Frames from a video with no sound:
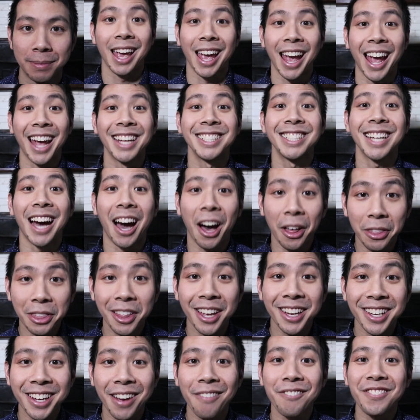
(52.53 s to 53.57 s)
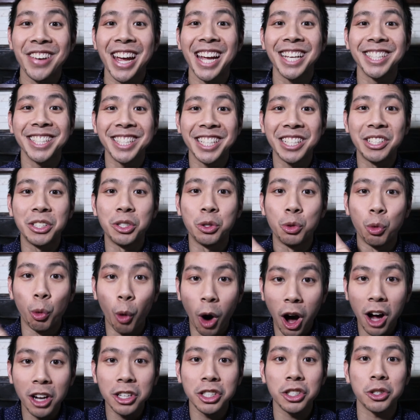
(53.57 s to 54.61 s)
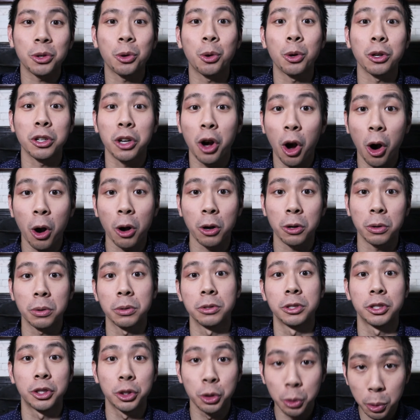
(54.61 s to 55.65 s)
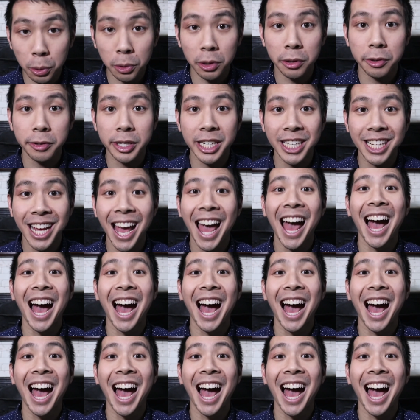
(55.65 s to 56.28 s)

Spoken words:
And unlike a fancy new watch or car or jewelry,